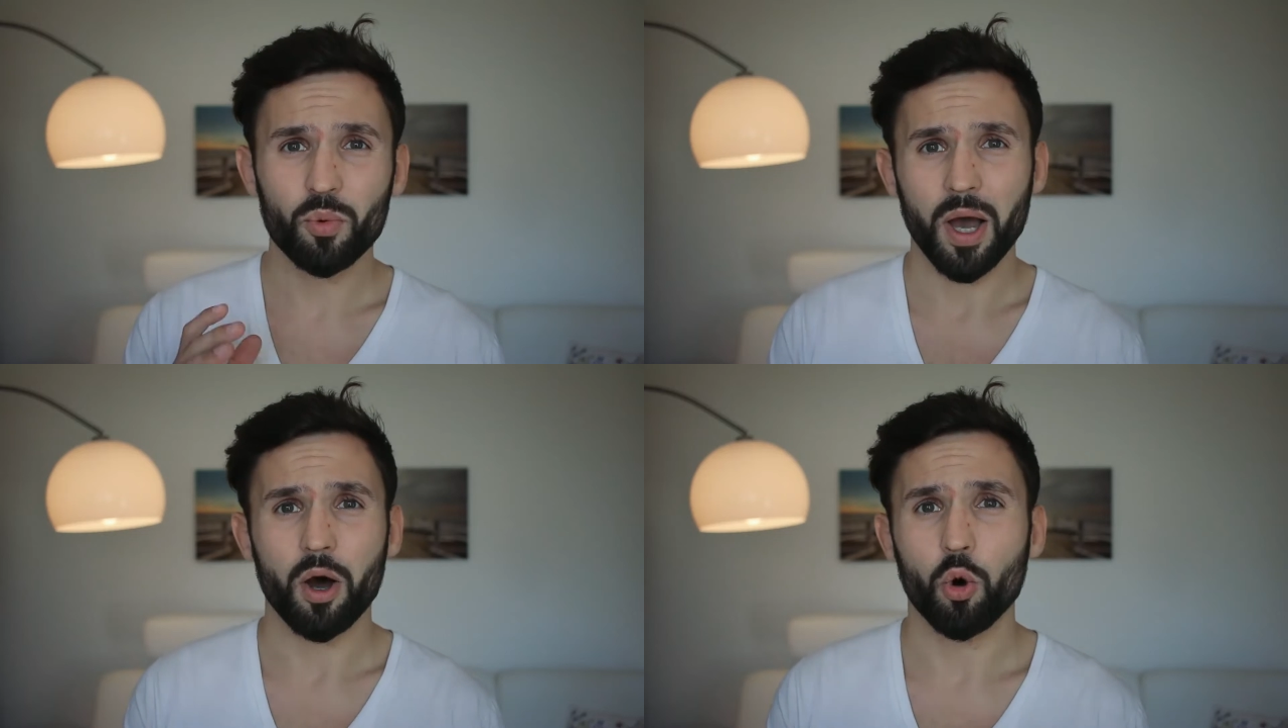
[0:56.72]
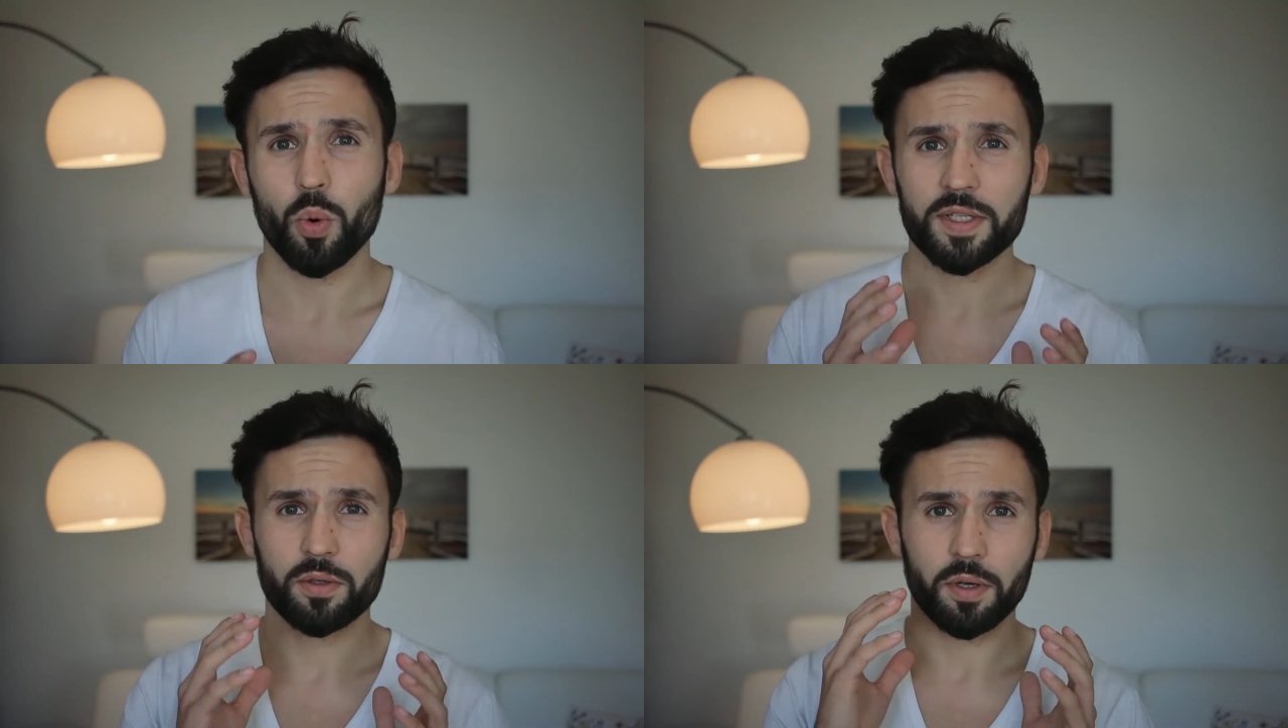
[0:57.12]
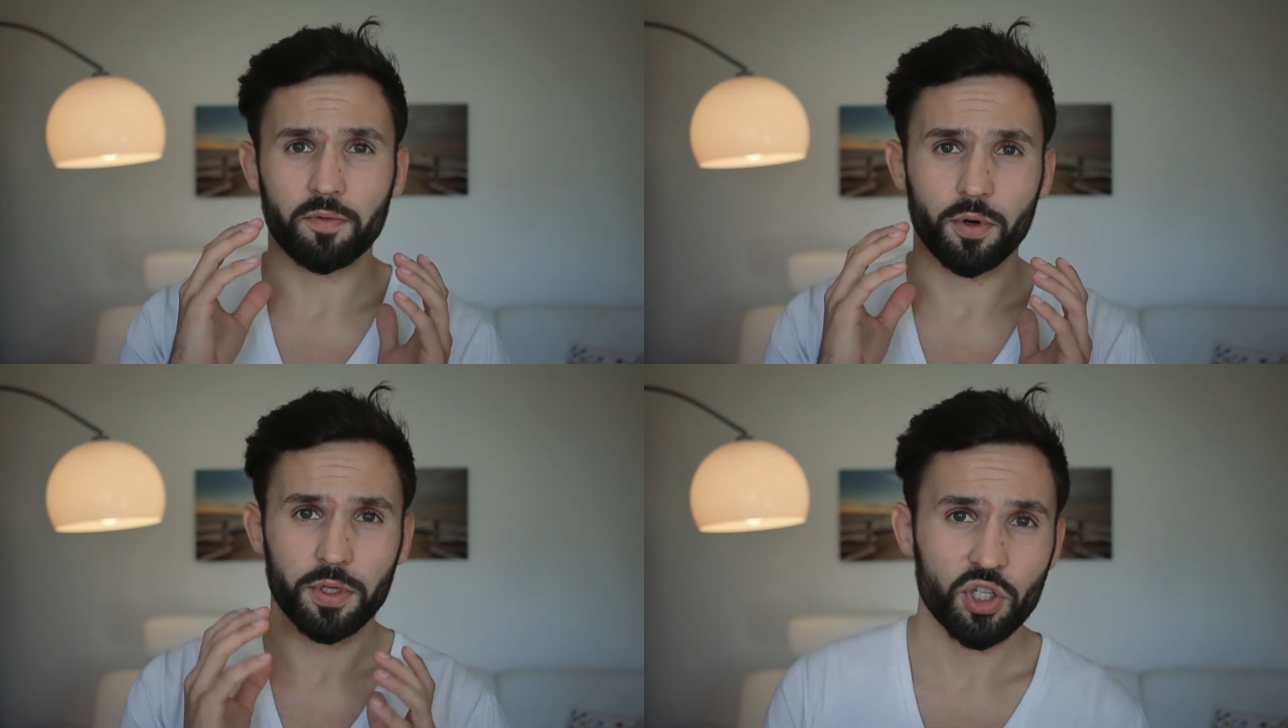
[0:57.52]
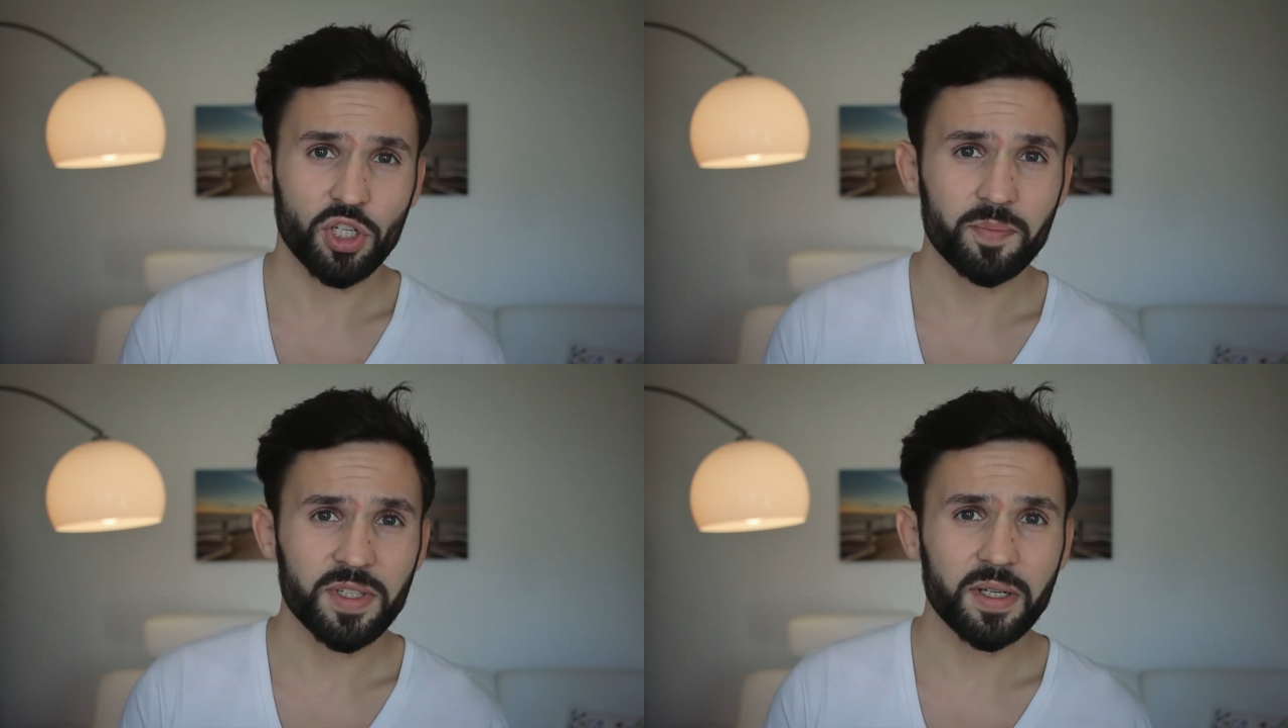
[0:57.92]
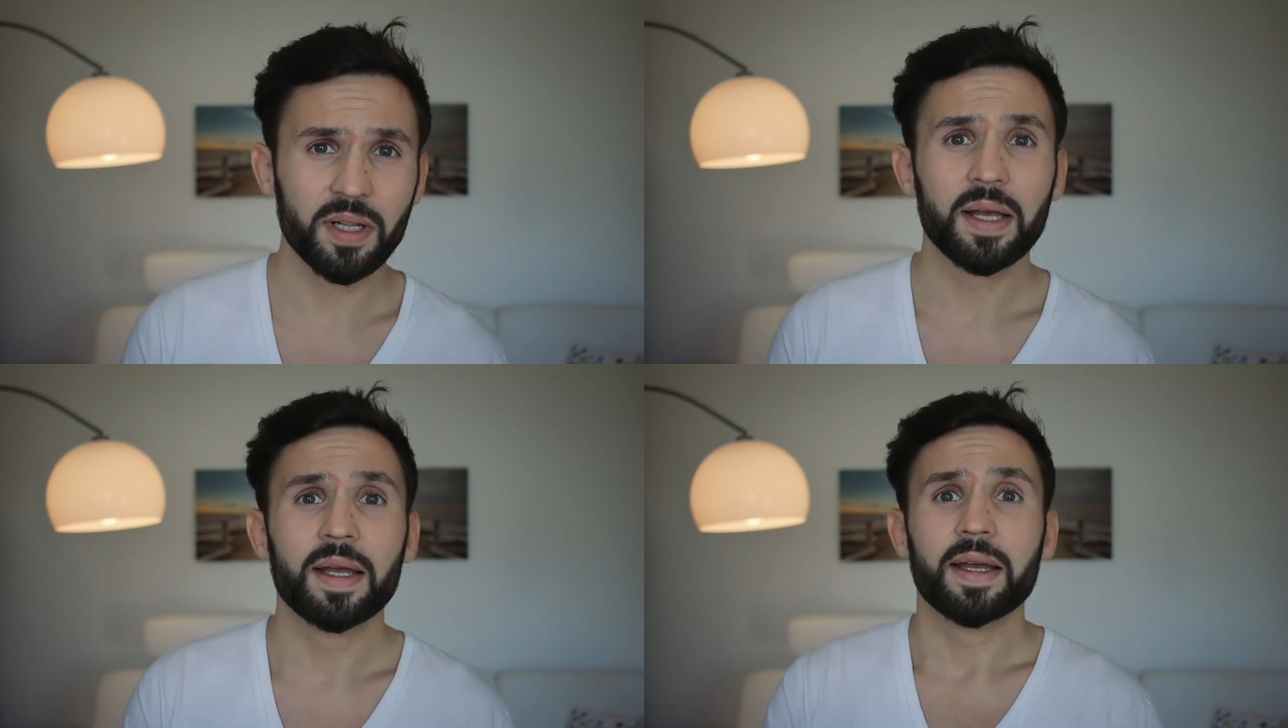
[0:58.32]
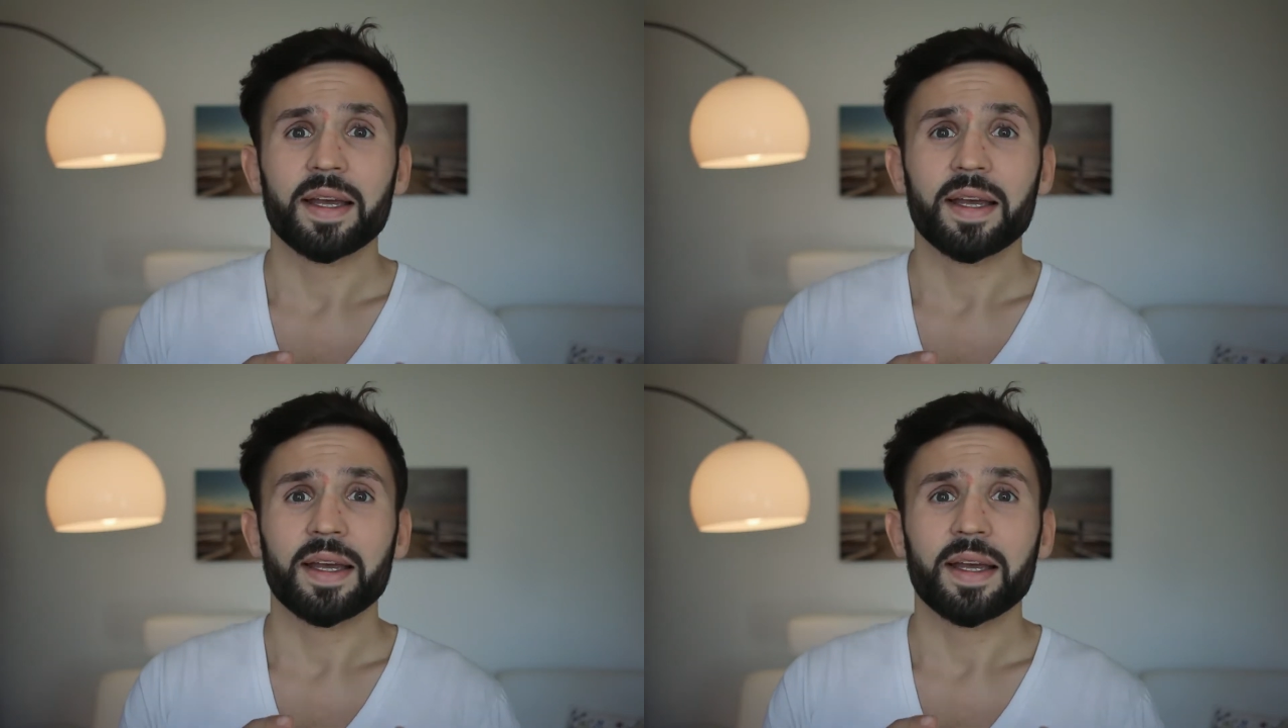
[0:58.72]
we are always looking for a cheap deal.